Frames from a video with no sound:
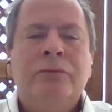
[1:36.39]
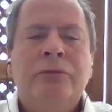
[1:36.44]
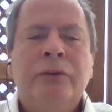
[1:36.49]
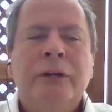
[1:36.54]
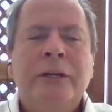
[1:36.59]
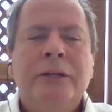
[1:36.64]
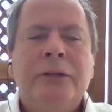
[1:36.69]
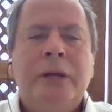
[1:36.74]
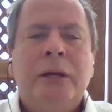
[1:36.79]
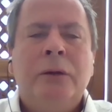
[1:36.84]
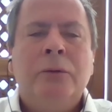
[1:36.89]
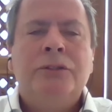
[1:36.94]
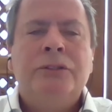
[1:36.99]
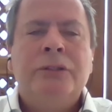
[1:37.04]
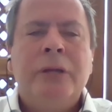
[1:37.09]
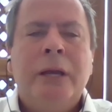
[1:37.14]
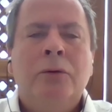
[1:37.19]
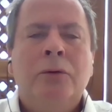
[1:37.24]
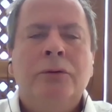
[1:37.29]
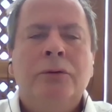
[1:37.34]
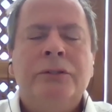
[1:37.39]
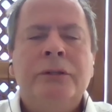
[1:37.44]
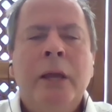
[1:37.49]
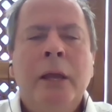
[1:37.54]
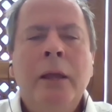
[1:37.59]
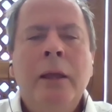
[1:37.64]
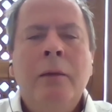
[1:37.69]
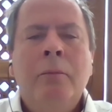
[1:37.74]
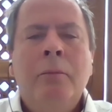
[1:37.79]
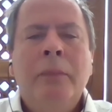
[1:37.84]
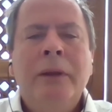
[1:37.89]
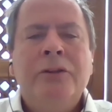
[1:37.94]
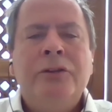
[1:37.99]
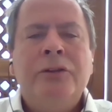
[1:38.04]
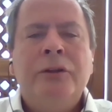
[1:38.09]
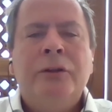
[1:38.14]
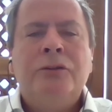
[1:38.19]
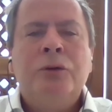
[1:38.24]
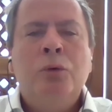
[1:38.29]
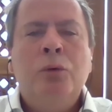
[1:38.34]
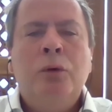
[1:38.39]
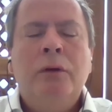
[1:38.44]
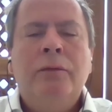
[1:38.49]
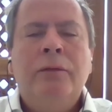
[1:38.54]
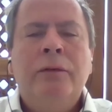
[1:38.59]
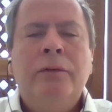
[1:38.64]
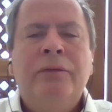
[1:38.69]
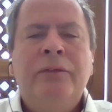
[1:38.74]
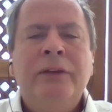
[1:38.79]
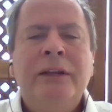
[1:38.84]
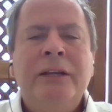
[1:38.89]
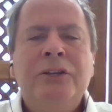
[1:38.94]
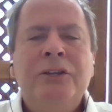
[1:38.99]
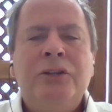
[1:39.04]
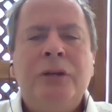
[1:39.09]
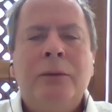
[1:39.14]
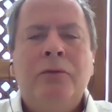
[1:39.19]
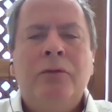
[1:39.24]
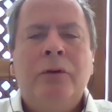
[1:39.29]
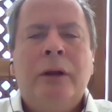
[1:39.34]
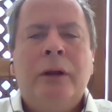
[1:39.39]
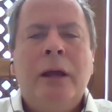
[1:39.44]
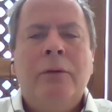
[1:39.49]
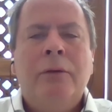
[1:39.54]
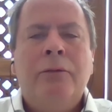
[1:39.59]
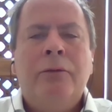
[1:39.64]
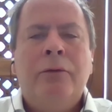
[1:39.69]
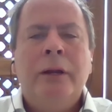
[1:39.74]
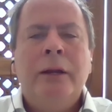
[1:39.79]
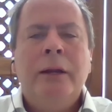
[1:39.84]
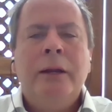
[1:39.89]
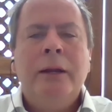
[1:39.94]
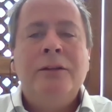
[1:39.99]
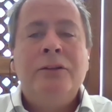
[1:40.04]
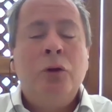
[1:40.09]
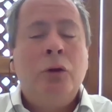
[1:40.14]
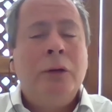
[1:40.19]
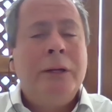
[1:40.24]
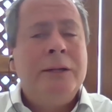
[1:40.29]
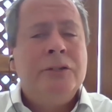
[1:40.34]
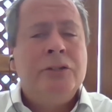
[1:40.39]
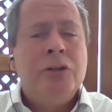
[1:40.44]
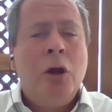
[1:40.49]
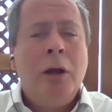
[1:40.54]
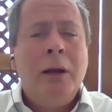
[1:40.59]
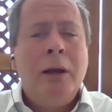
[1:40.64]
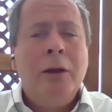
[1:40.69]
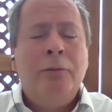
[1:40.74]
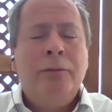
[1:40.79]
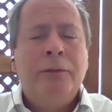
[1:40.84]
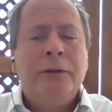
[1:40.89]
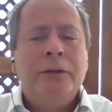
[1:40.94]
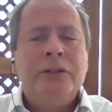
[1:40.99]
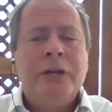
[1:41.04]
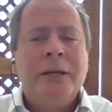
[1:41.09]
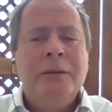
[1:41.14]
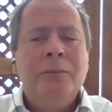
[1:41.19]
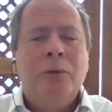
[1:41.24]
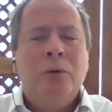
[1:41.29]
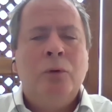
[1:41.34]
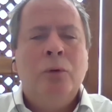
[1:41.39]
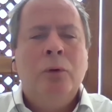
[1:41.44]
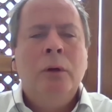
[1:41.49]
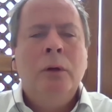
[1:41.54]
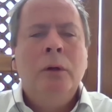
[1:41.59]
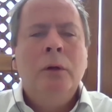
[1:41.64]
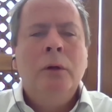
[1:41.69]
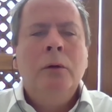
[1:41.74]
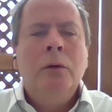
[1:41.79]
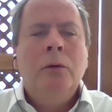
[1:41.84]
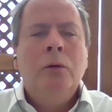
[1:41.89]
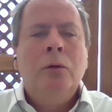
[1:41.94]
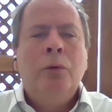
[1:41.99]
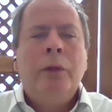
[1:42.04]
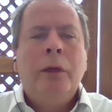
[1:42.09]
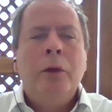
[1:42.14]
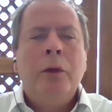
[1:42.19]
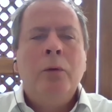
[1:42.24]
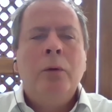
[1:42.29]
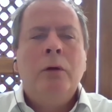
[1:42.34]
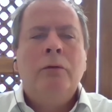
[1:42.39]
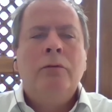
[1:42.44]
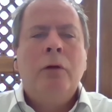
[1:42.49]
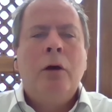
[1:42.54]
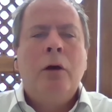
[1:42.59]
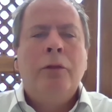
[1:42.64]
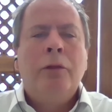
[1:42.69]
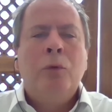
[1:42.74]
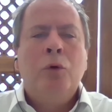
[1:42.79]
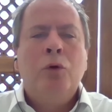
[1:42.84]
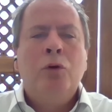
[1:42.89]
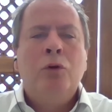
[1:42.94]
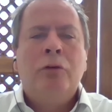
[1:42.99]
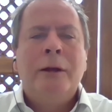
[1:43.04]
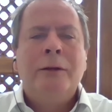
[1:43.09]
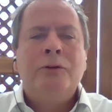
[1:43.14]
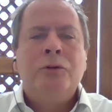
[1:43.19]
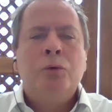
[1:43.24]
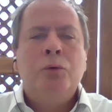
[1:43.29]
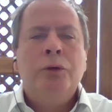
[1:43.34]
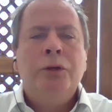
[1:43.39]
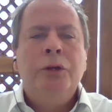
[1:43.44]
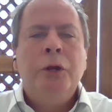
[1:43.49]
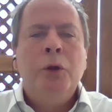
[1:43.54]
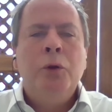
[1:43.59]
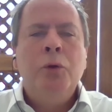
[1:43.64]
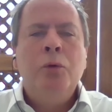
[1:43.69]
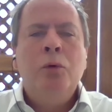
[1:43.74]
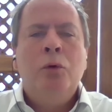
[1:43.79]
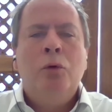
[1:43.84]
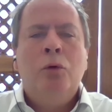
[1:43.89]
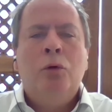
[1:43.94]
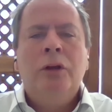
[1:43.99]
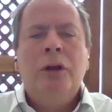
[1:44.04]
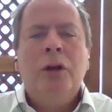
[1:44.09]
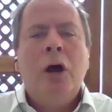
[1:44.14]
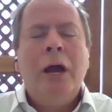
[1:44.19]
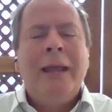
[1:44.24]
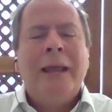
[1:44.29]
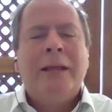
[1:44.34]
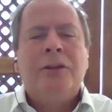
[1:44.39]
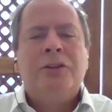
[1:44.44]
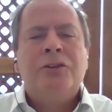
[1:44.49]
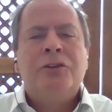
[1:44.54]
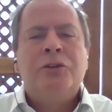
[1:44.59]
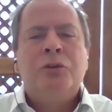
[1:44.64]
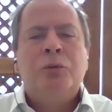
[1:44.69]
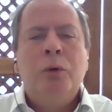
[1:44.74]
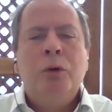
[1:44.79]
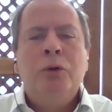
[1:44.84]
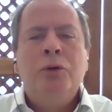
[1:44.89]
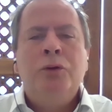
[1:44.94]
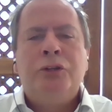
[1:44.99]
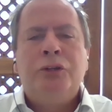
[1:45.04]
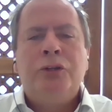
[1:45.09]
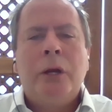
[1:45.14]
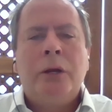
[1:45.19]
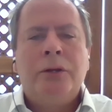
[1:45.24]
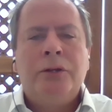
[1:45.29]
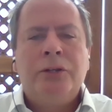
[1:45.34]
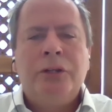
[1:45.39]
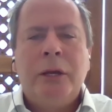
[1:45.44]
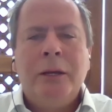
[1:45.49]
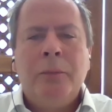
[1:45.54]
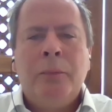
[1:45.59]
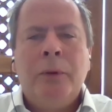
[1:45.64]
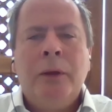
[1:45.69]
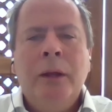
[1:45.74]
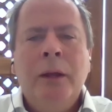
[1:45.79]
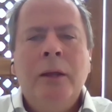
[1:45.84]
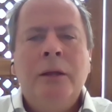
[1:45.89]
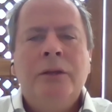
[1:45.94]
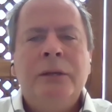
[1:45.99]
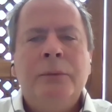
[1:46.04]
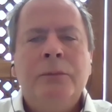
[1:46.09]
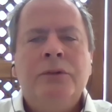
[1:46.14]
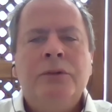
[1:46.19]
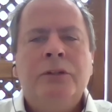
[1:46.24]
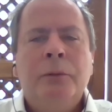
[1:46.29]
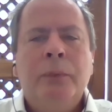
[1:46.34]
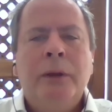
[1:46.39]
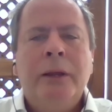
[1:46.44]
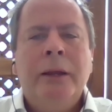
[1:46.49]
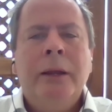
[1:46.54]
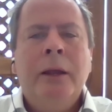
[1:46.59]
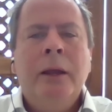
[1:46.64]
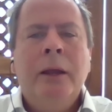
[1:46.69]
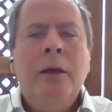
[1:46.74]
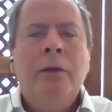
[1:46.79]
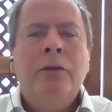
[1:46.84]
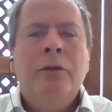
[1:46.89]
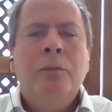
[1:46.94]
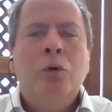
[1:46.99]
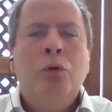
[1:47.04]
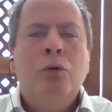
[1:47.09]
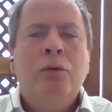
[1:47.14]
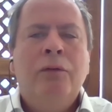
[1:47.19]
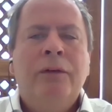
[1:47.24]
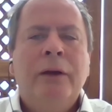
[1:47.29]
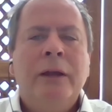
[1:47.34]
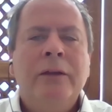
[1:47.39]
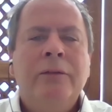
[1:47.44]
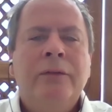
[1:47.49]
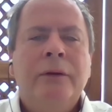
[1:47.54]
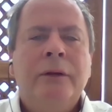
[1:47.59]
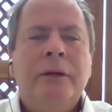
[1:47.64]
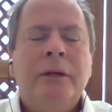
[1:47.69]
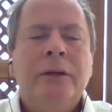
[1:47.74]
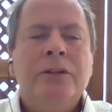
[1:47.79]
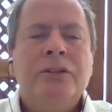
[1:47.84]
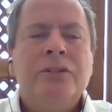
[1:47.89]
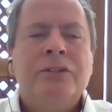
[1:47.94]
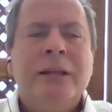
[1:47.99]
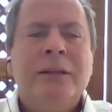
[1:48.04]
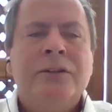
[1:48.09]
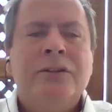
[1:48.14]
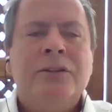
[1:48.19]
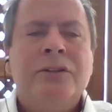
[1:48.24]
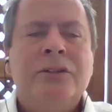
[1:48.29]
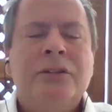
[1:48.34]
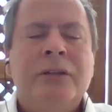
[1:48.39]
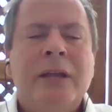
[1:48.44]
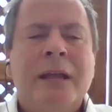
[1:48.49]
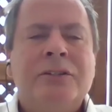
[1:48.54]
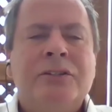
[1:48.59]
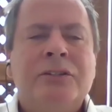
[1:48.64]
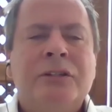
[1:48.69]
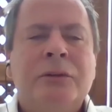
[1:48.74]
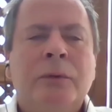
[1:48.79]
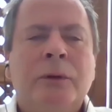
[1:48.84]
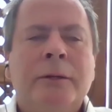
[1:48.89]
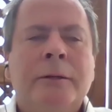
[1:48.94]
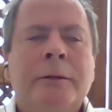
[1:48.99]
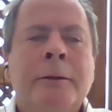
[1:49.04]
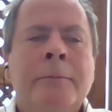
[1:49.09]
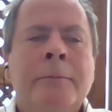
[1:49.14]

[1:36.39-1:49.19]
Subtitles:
and retail sales, means that talk of a V-shaped recovery is not entirely off the table, although a rather more gradual U or Nike swoosh shape seems to be the more favoured consensus estimate.